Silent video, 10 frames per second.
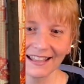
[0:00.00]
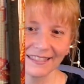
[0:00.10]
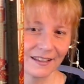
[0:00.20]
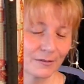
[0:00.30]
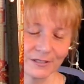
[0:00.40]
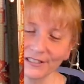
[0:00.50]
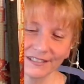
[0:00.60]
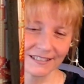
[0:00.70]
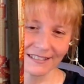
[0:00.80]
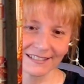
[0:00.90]
there was
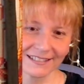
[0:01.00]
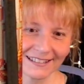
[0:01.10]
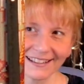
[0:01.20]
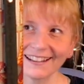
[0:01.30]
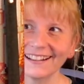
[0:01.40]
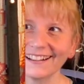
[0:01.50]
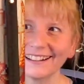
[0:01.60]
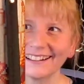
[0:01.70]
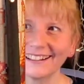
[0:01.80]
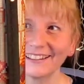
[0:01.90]
just,
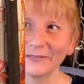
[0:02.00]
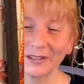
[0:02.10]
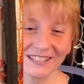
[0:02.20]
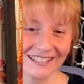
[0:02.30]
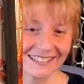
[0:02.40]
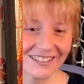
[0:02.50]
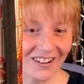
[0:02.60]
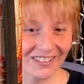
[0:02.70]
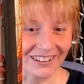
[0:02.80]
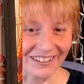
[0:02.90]
it wasn't
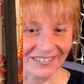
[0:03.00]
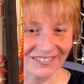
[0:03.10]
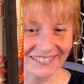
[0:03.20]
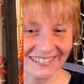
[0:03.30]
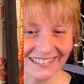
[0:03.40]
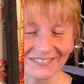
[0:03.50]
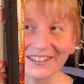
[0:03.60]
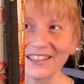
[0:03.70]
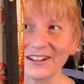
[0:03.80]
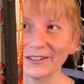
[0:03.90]
tall enough
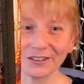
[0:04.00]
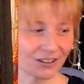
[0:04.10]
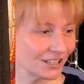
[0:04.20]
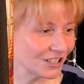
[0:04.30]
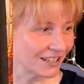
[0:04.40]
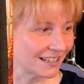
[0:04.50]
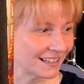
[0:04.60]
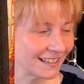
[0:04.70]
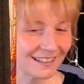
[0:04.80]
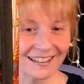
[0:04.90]
without
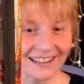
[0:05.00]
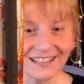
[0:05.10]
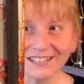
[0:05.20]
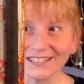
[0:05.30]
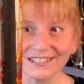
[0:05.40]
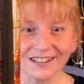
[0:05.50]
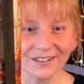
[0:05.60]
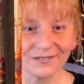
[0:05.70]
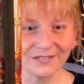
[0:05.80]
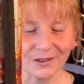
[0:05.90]
crunching the edges
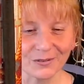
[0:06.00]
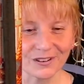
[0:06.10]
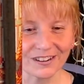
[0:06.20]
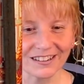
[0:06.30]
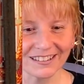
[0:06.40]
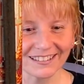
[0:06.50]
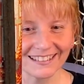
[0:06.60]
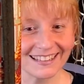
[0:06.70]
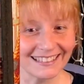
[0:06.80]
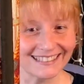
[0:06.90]
of your
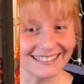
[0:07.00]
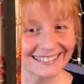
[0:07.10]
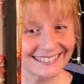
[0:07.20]
kit.